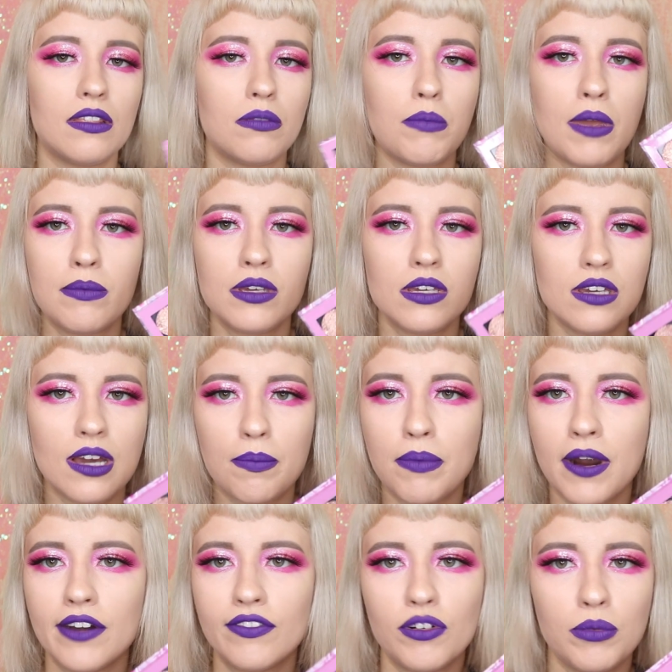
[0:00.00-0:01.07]
maybe
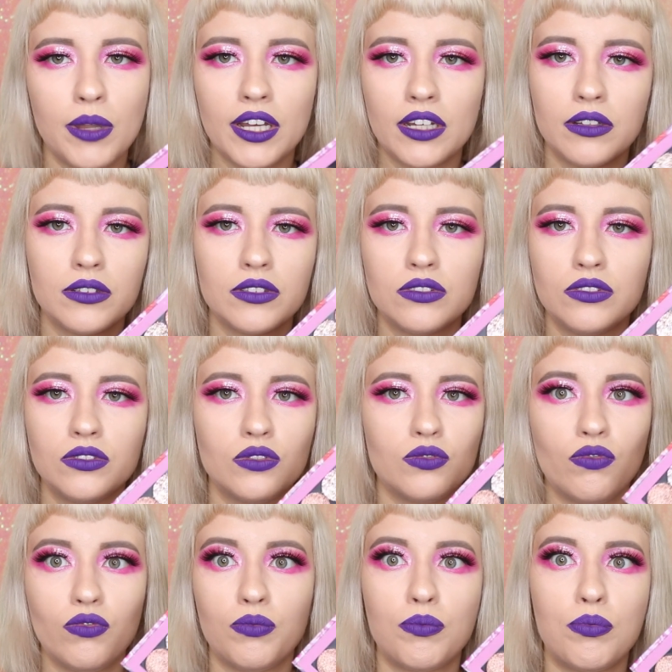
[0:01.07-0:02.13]
apart from like
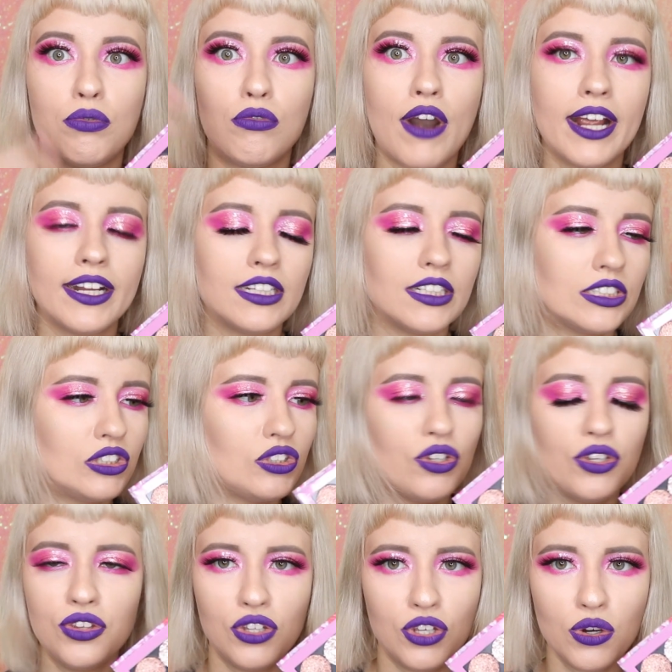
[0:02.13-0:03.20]
brightest
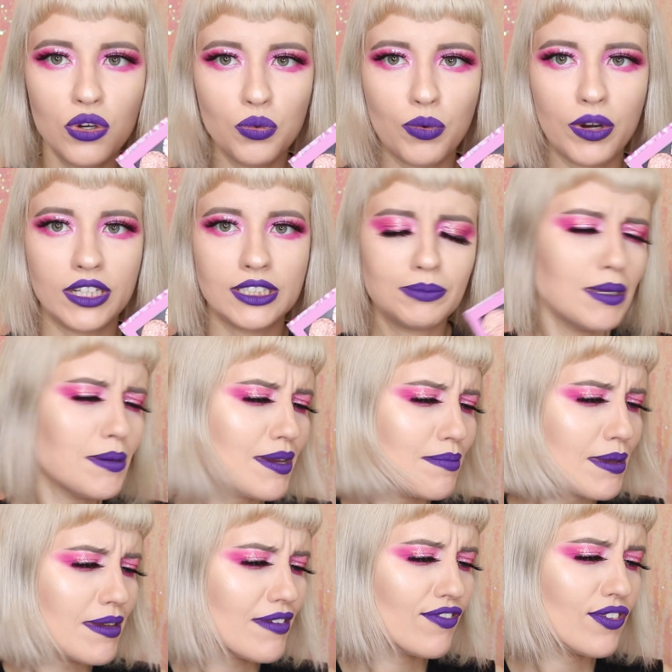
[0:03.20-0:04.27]
neon ones.
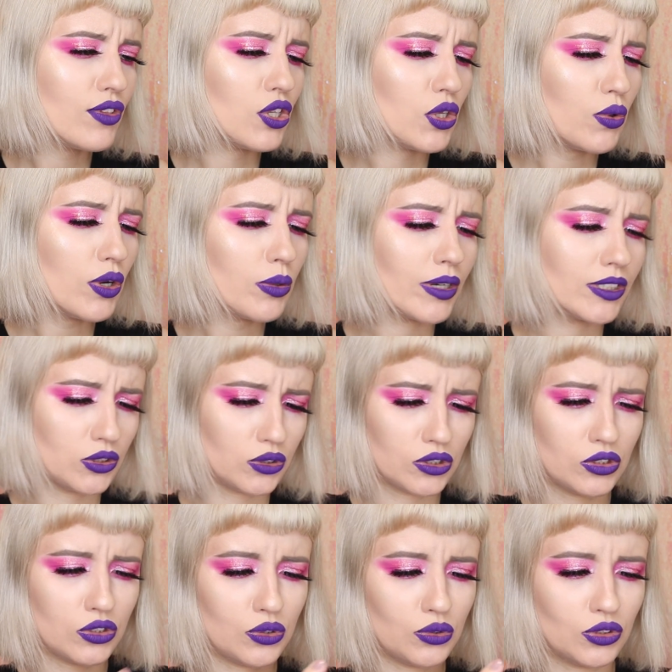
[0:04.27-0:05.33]
Maybe the neon ones you
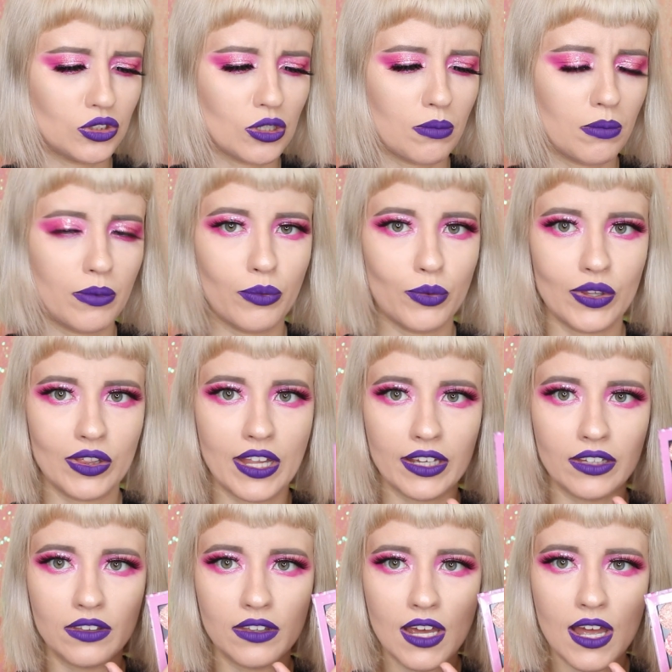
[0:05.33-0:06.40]
can use something
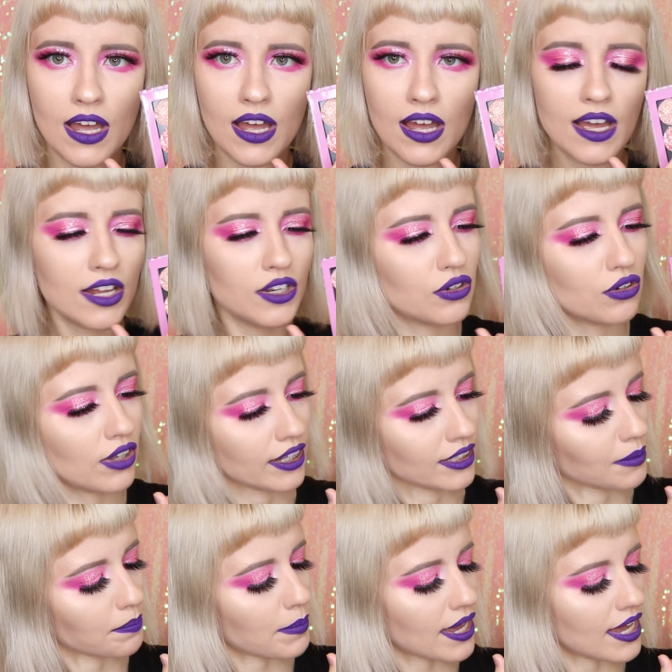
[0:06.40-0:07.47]
like that, or
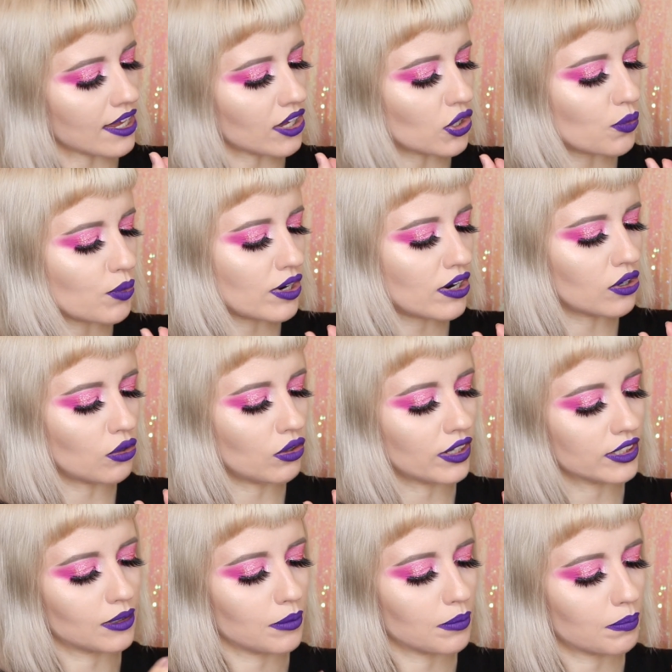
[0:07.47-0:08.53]
like the pink one, or
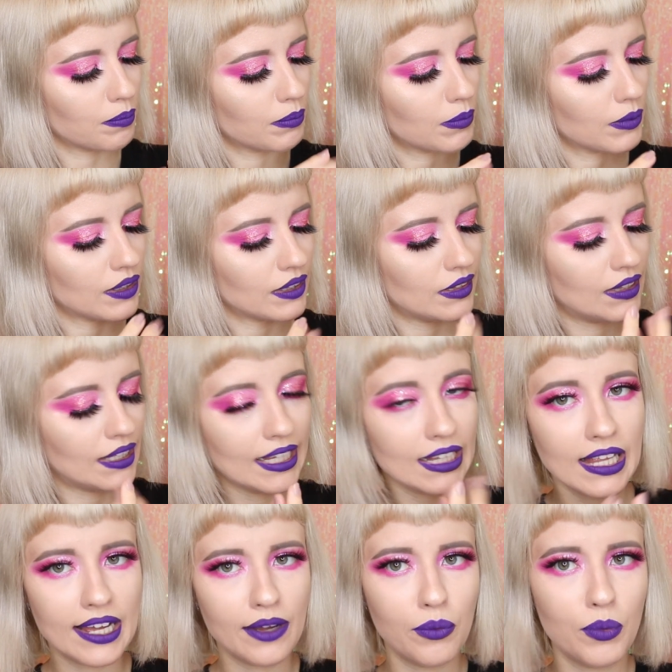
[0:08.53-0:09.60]
like the
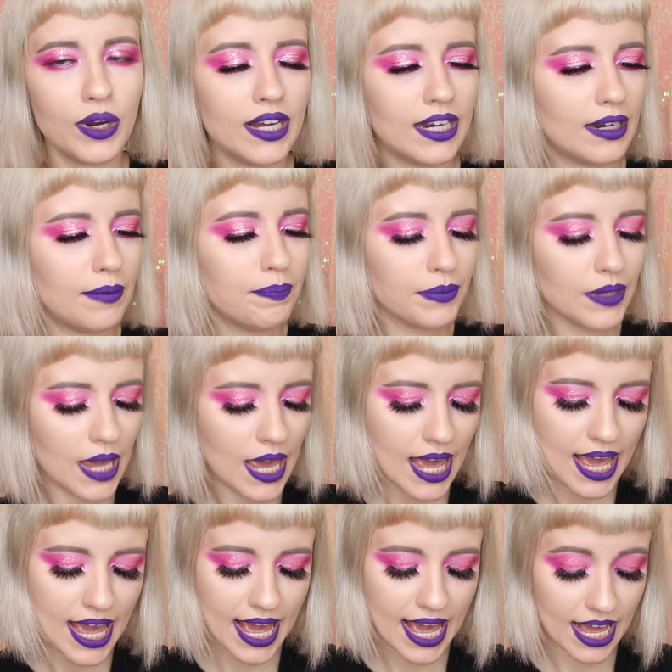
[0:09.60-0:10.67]
lila one.
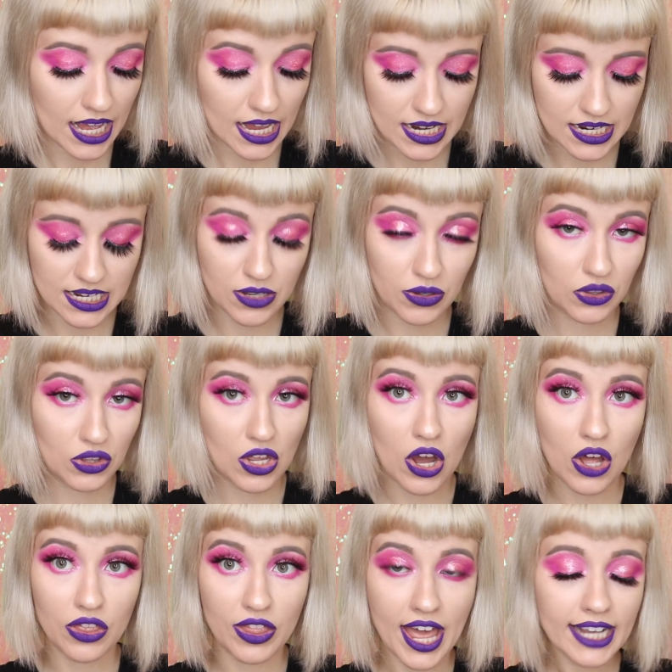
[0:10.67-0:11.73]
And
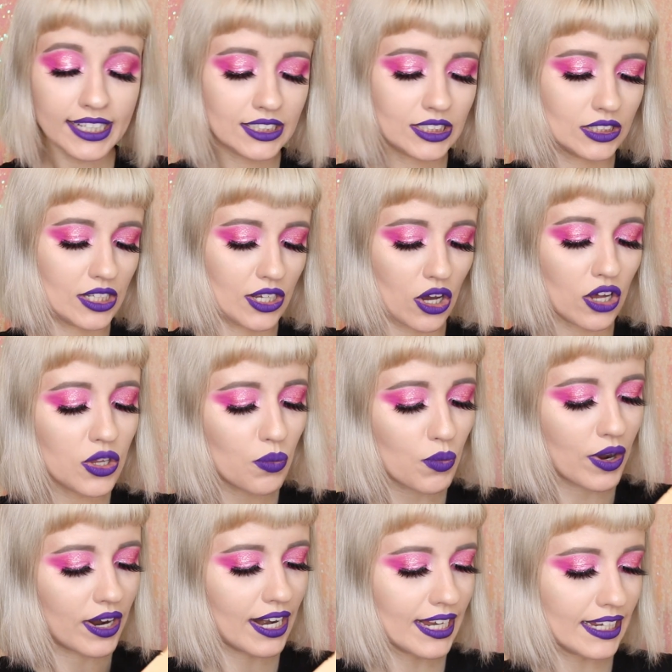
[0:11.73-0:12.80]
the other
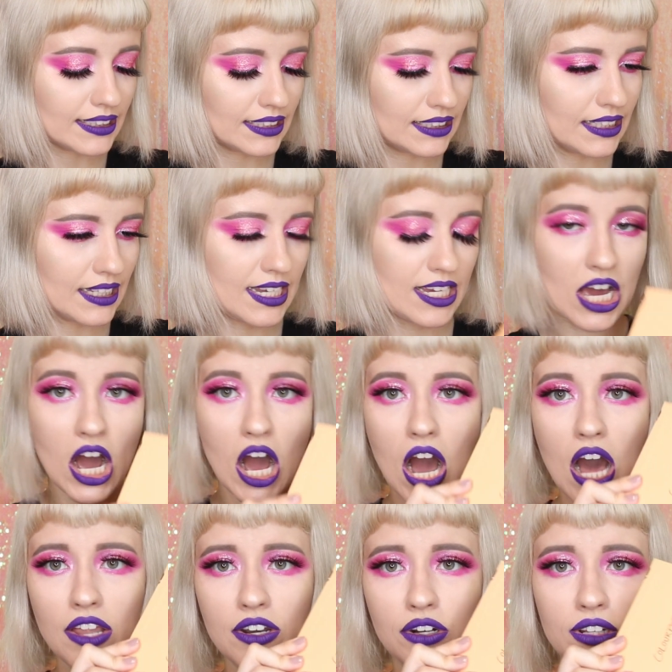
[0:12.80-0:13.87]
one is the
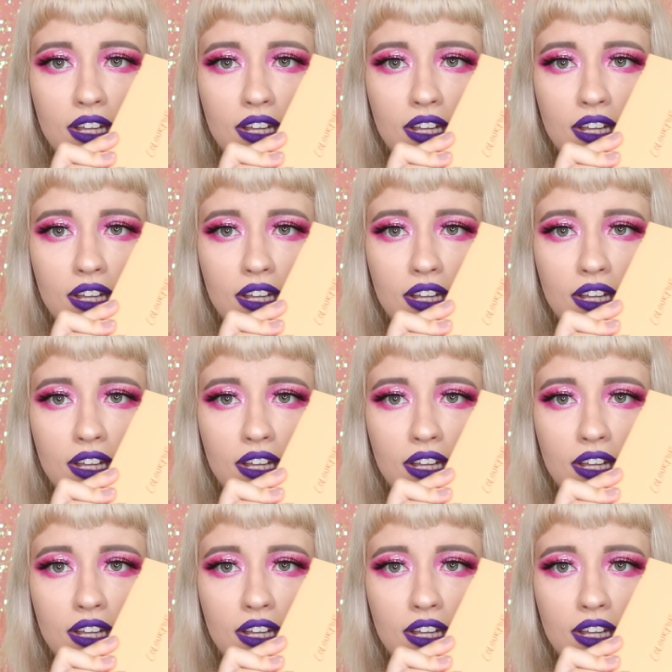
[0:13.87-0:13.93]
other